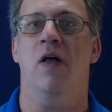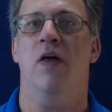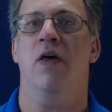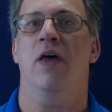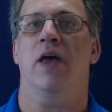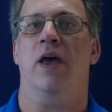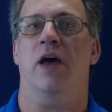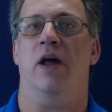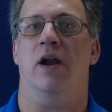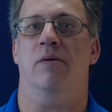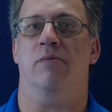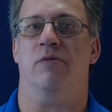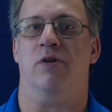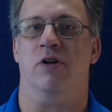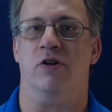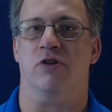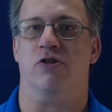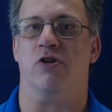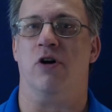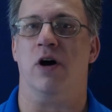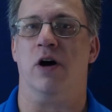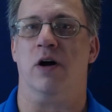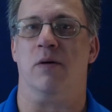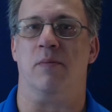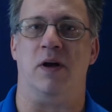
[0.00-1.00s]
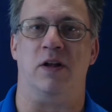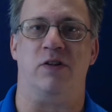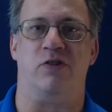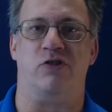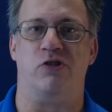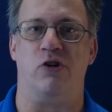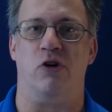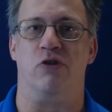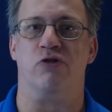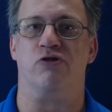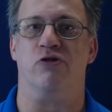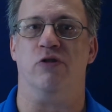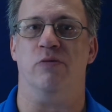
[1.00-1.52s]
and I'm going to talk about
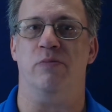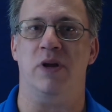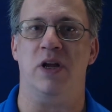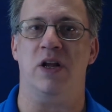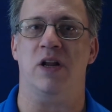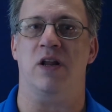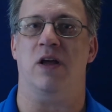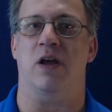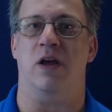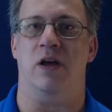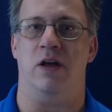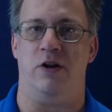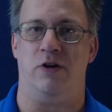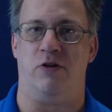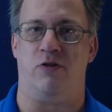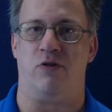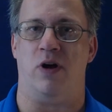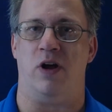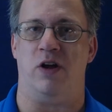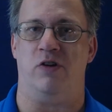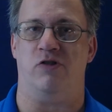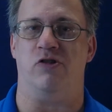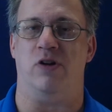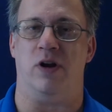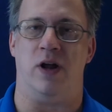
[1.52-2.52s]
social media integration,